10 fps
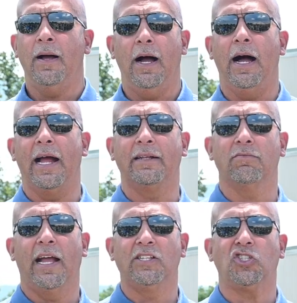
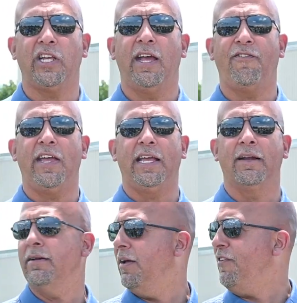And see if he
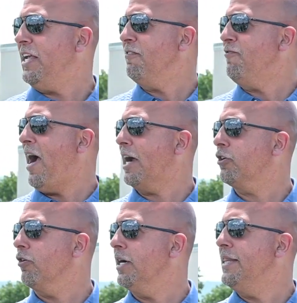can
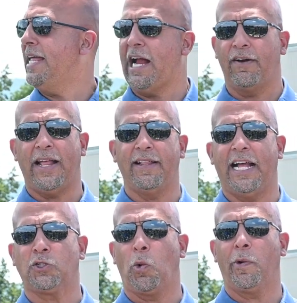factor in there.
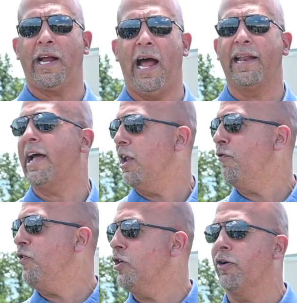That's where we kind of got
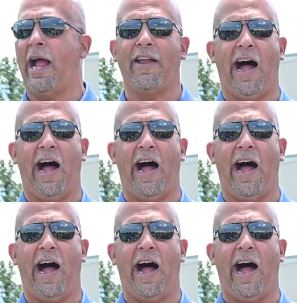to figure out.